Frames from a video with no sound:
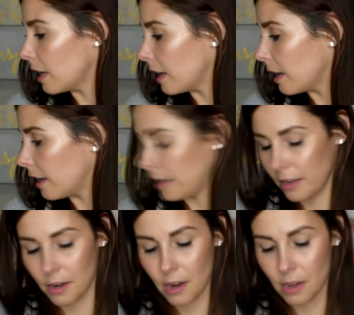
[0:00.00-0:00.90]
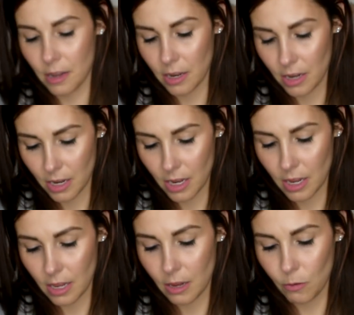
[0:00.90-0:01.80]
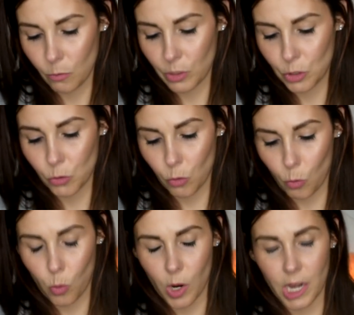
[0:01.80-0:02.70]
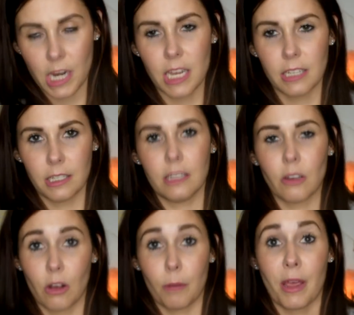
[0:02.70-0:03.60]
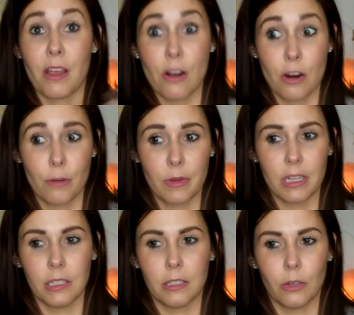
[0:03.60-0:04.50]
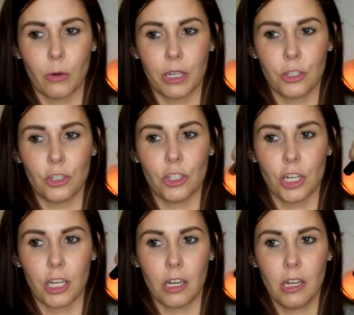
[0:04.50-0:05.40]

And which one is it on my arm is the question.